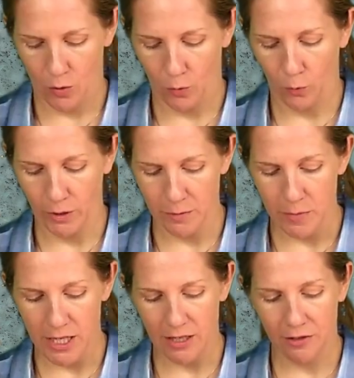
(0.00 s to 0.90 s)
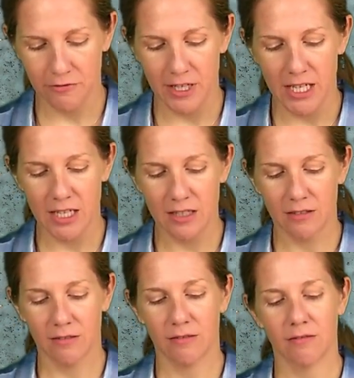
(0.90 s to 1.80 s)
One POV
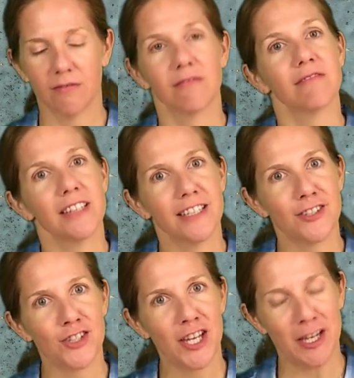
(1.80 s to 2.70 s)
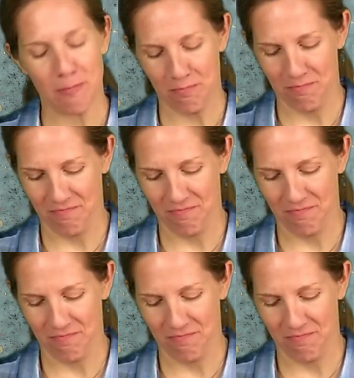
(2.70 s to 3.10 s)
is jam.